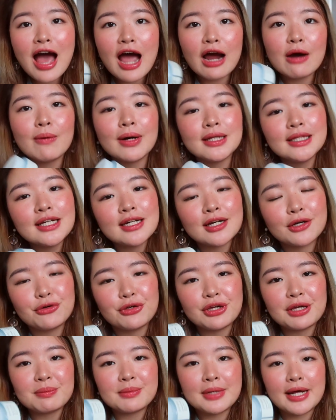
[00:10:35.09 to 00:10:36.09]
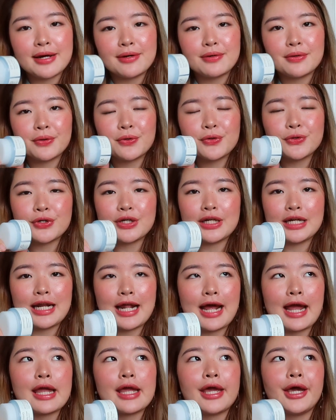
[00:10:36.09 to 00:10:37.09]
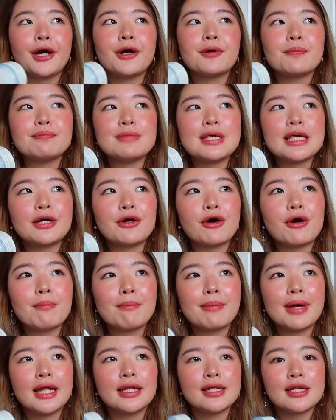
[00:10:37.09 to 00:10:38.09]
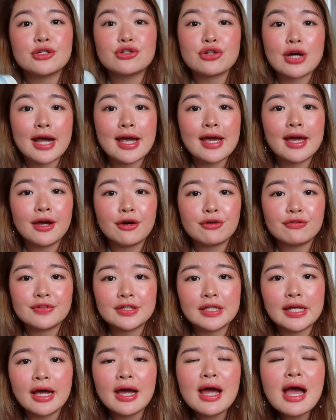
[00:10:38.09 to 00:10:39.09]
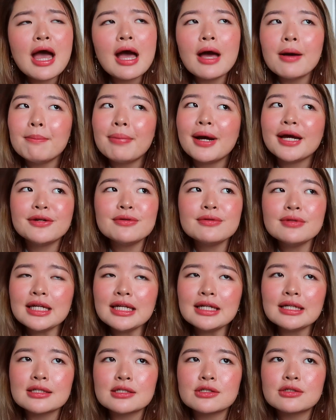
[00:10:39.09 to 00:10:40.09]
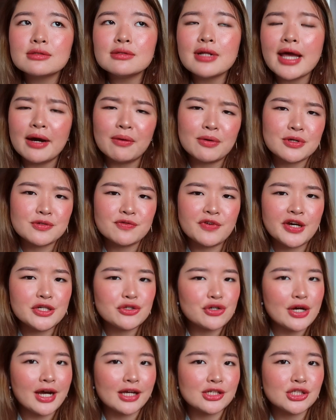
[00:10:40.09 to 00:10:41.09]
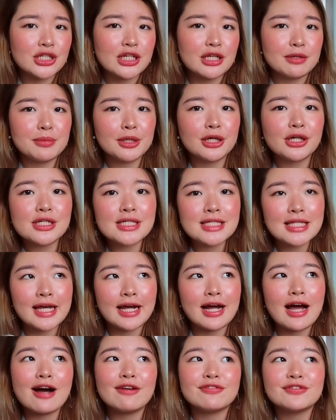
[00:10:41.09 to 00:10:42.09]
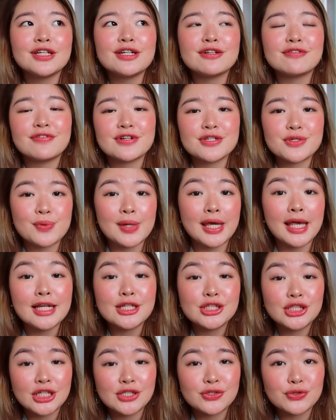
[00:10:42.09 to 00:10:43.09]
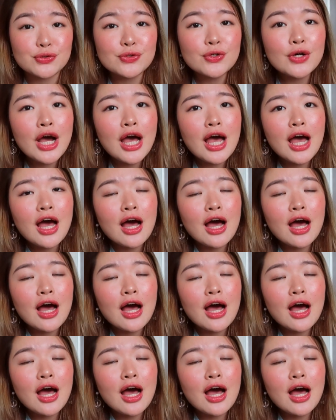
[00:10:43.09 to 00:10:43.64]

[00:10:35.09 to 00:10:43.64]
I wanted a cream that could like help me combat the dry air over there, but I don't think the air was very dry actually, because like after the first week in Jeju,